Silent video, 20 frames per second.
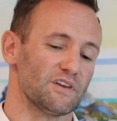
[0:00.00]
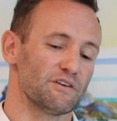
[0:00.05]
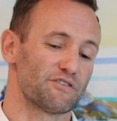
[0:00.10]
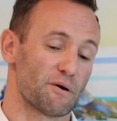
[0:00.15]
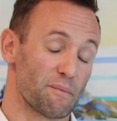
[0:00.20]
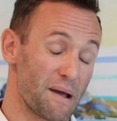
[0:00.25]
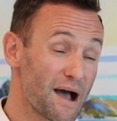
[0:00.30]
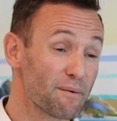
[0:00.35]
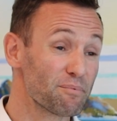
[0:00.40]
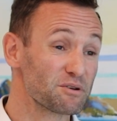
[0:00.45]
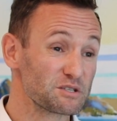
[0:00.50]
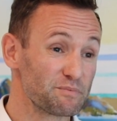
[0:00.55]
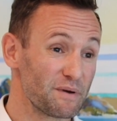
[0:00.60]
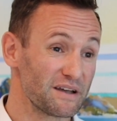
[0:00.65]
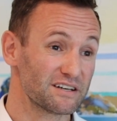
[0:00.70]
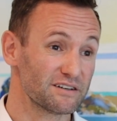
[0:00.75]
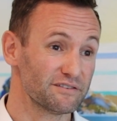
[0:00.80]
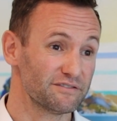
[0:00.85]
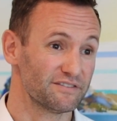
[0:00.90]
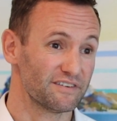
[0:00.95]
from our
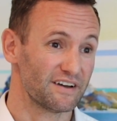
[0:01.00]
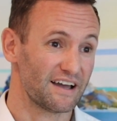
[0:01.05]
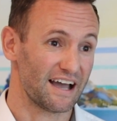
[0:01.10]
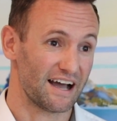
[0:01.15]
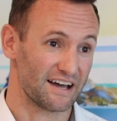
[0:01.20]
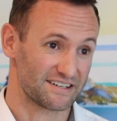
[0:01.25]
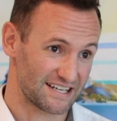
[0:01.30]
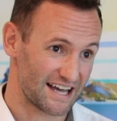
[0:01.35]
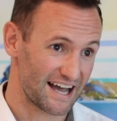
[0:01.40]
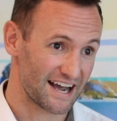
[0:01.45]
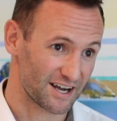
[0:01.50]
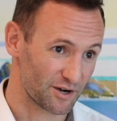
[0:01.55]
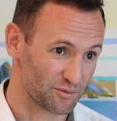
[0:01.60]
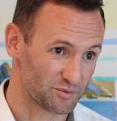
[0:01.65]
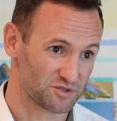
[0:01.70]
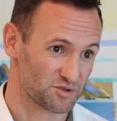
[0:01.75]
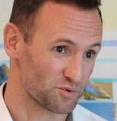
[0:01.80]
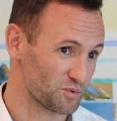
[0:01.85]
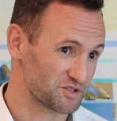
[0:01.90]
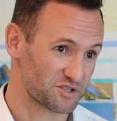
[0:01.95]
perspective, our target
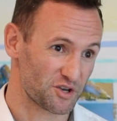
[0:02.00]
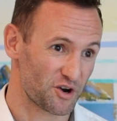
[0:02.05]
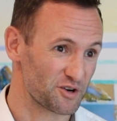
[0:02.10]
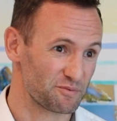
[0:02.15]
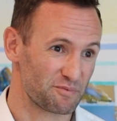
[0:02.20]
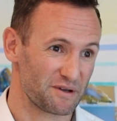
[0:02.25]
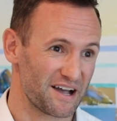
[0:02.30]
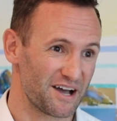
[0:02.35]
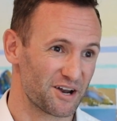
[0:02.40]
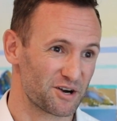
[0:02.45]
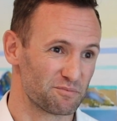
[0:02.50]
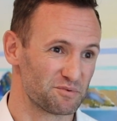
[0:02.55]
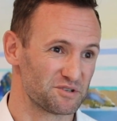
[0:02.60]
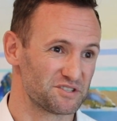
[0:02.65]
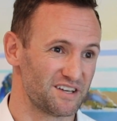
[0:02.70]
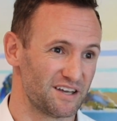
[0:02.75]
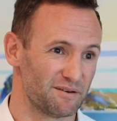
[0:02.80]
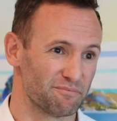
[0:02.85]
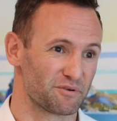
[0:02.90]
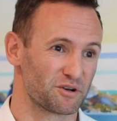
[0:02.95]
was always going to be
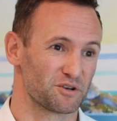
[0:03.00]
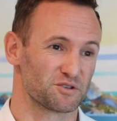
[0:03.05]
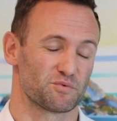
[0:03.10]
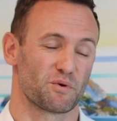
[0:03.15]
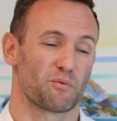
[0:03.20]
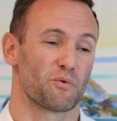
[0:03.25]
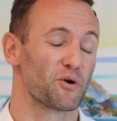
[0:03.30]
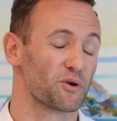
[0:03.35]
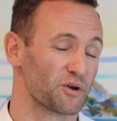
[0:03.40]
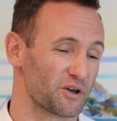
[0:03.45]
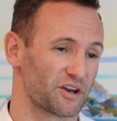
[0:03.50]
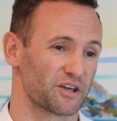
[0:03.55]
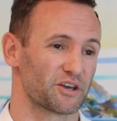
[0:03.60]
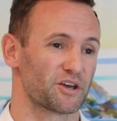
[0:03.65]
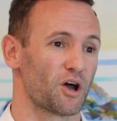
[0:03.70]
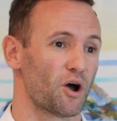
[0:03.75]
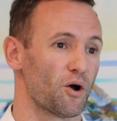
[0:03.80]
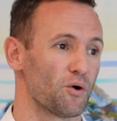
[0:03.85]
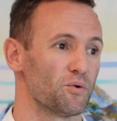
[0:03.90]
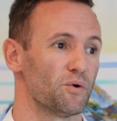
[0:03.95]
100% because we weren't going to
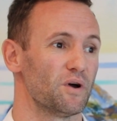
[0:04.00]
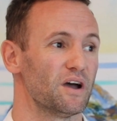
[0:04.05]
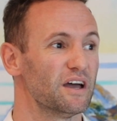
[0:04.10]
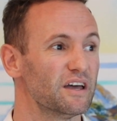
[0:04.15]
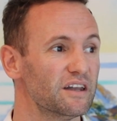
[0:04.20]
go